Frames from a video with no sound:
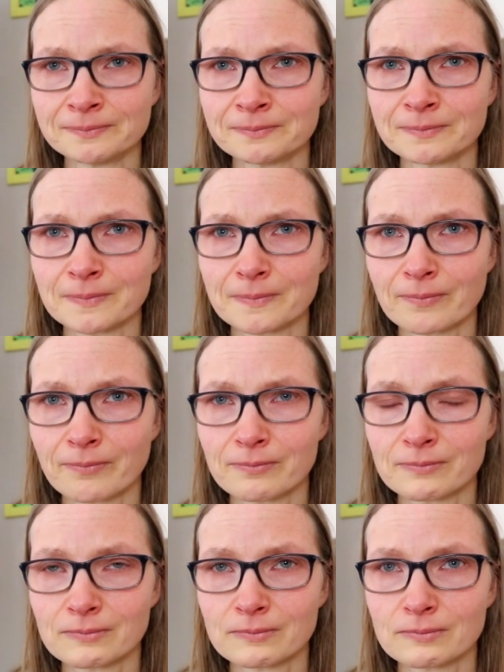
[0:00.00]

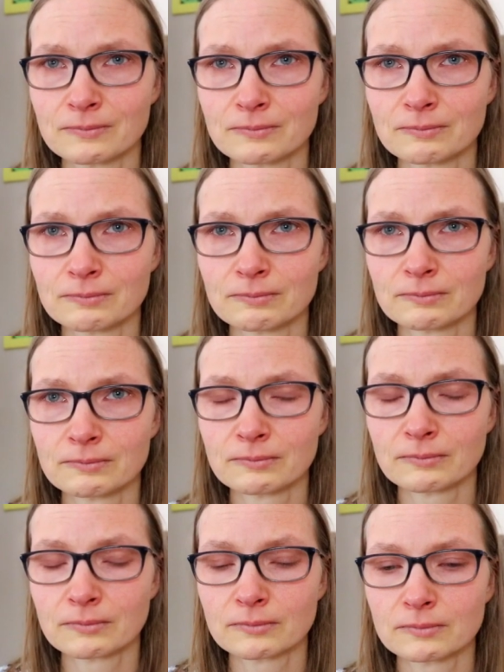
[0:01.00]

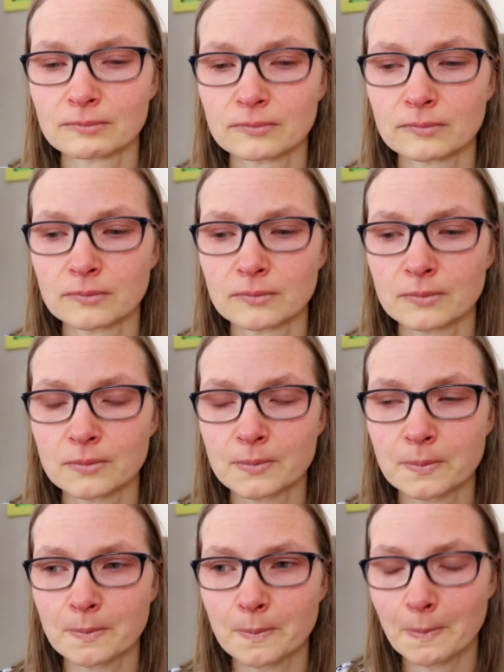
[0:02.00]

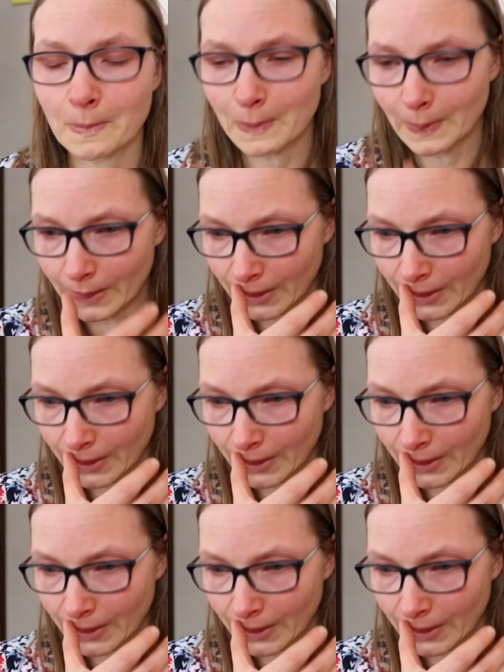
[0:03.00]
[no speech]